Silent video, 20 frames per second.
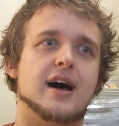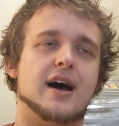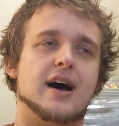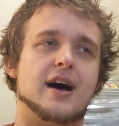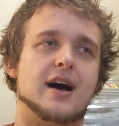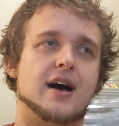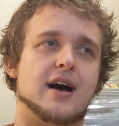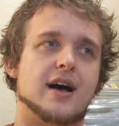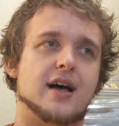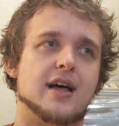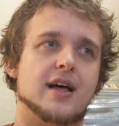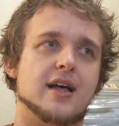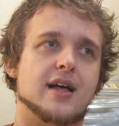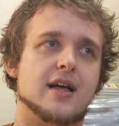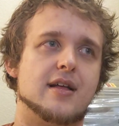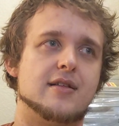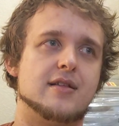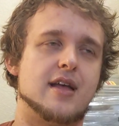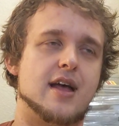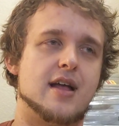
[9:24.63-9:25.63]

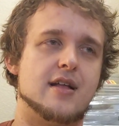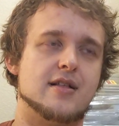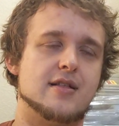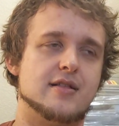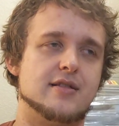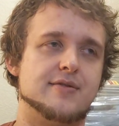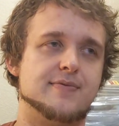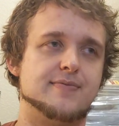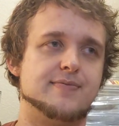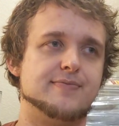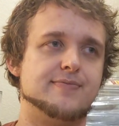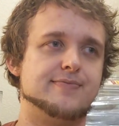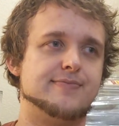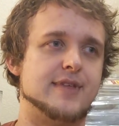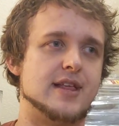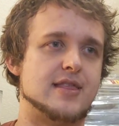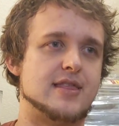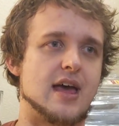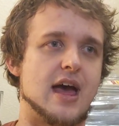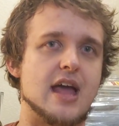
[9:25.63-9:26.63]
And
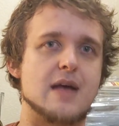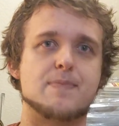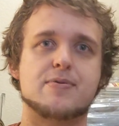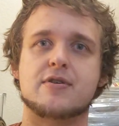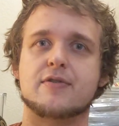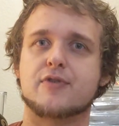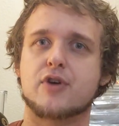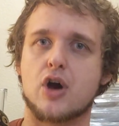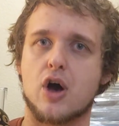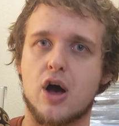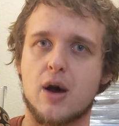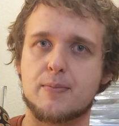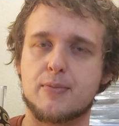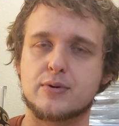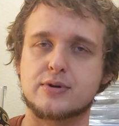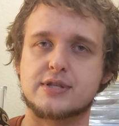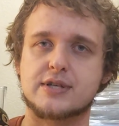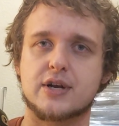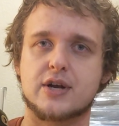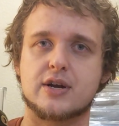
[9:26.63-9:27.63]
the types of
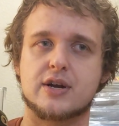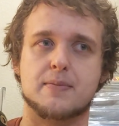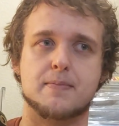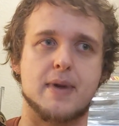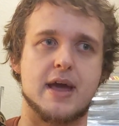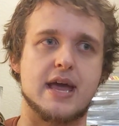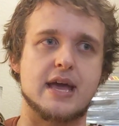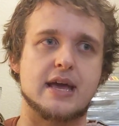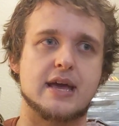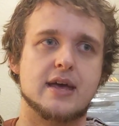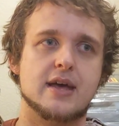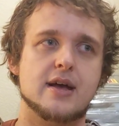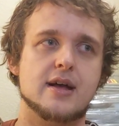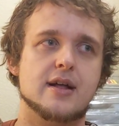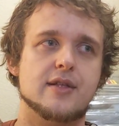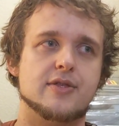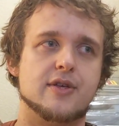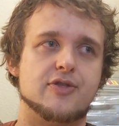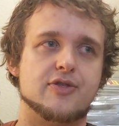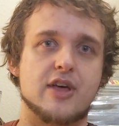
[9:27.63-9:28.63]
combos they're going to make
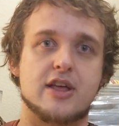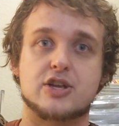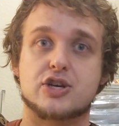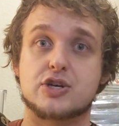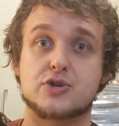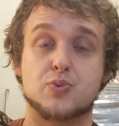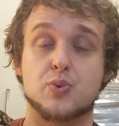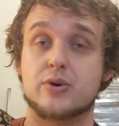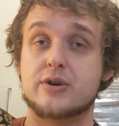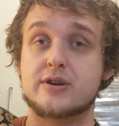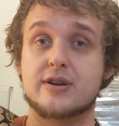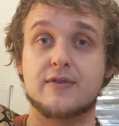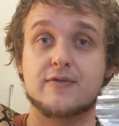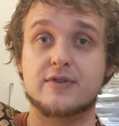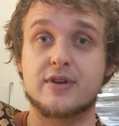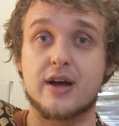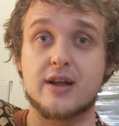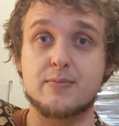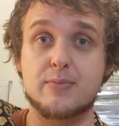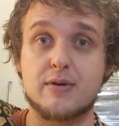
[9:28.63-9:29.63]
that they just wouldn't have
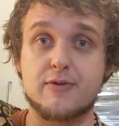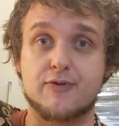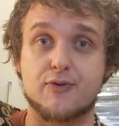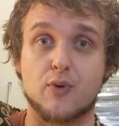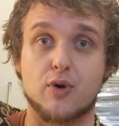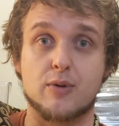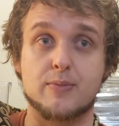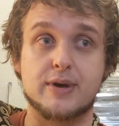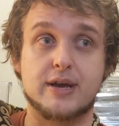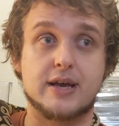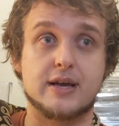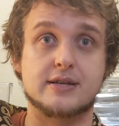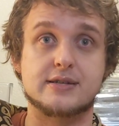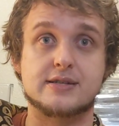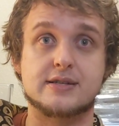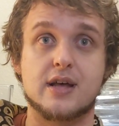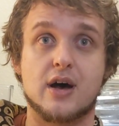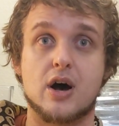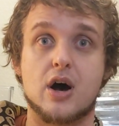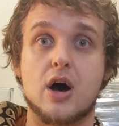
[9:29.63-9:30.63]
done before,
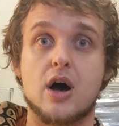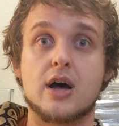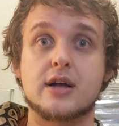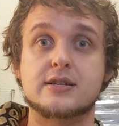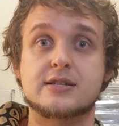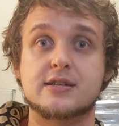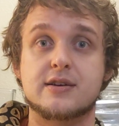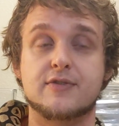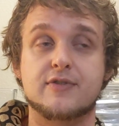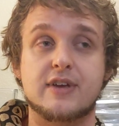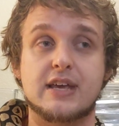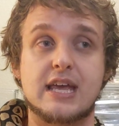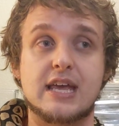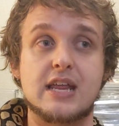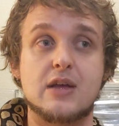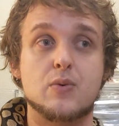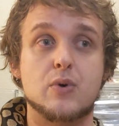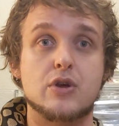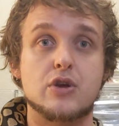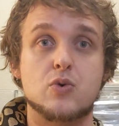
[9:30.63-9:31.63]
because the odds of
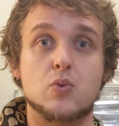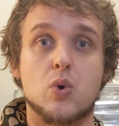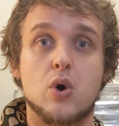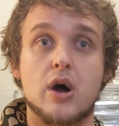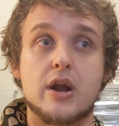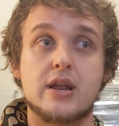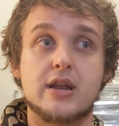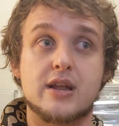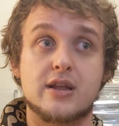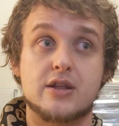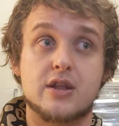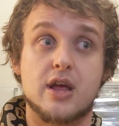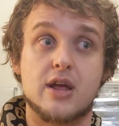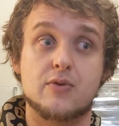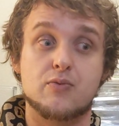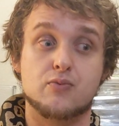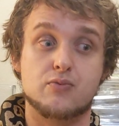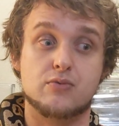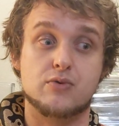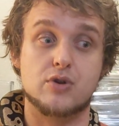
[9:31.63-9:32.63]
getting what you wanted and
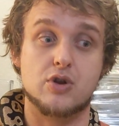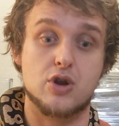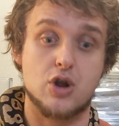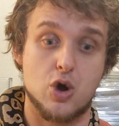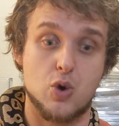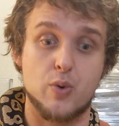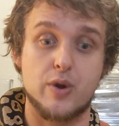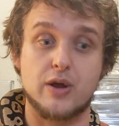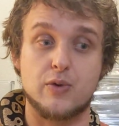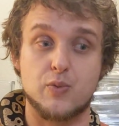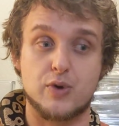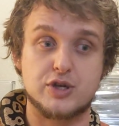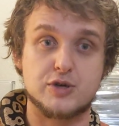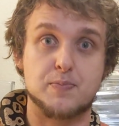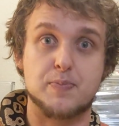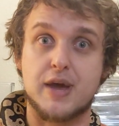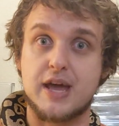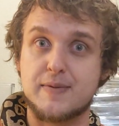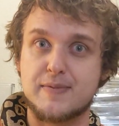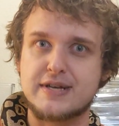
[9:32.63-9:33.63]
then knowing
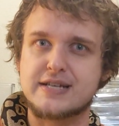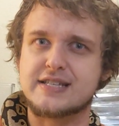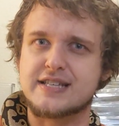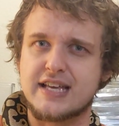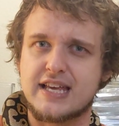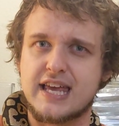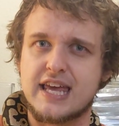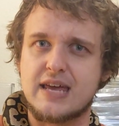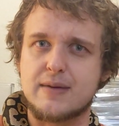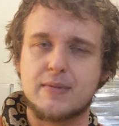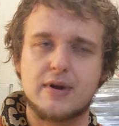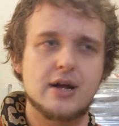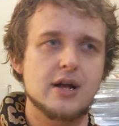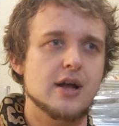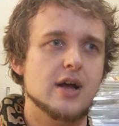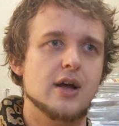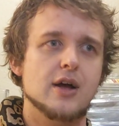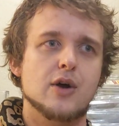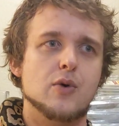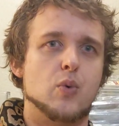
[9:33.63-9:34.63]
which babies to keep
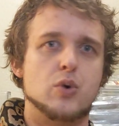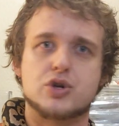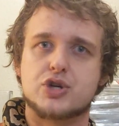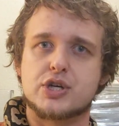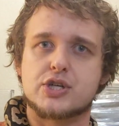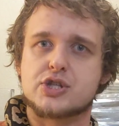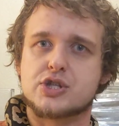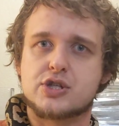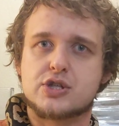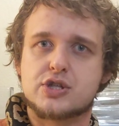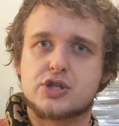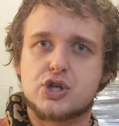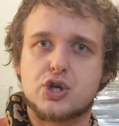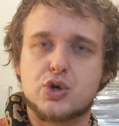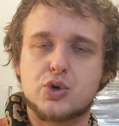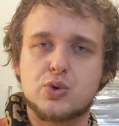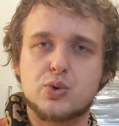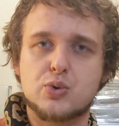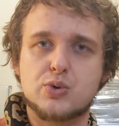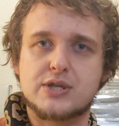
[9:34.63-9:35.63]
were just
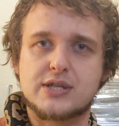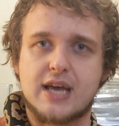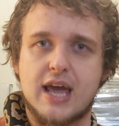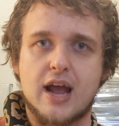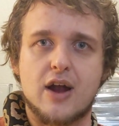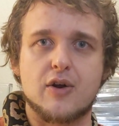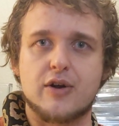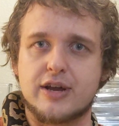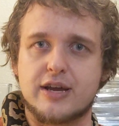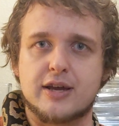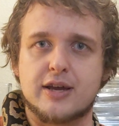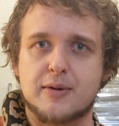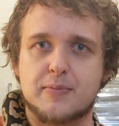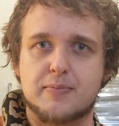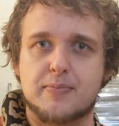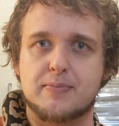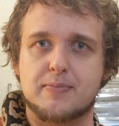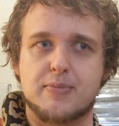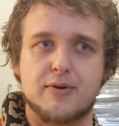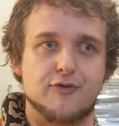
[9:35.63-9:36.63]
too scary
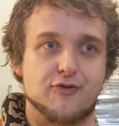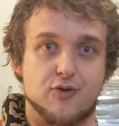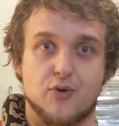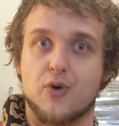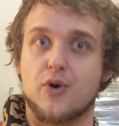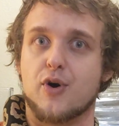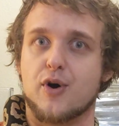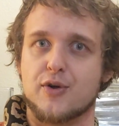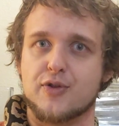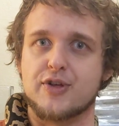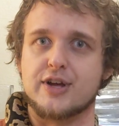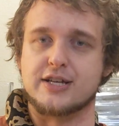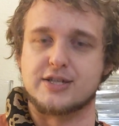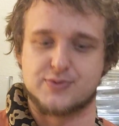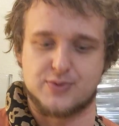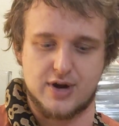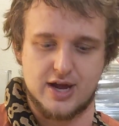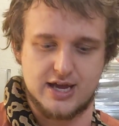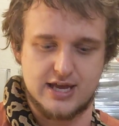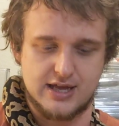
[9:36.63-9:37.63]
before all
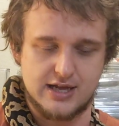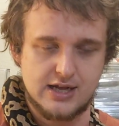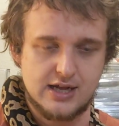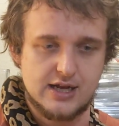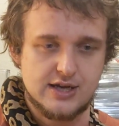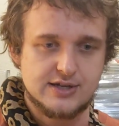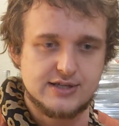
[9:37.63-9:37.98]
this, right?